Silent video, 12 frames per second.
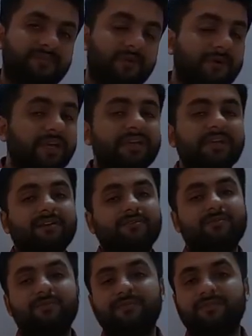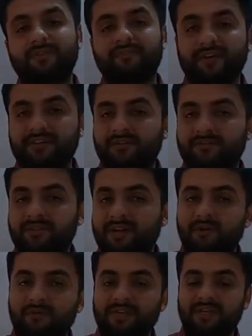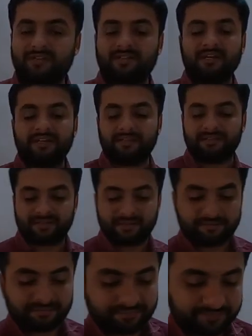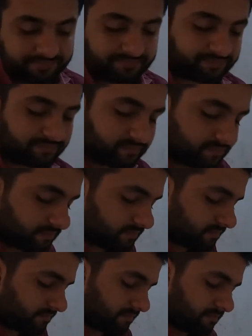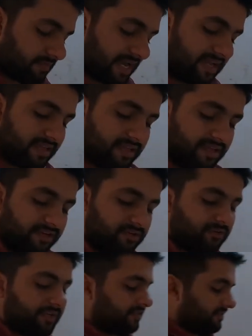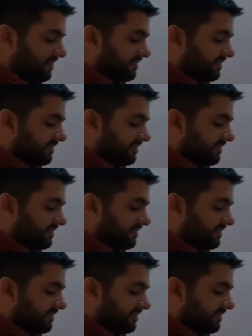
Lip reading: Okay, so we will find. Now we are starting the sum by drawing the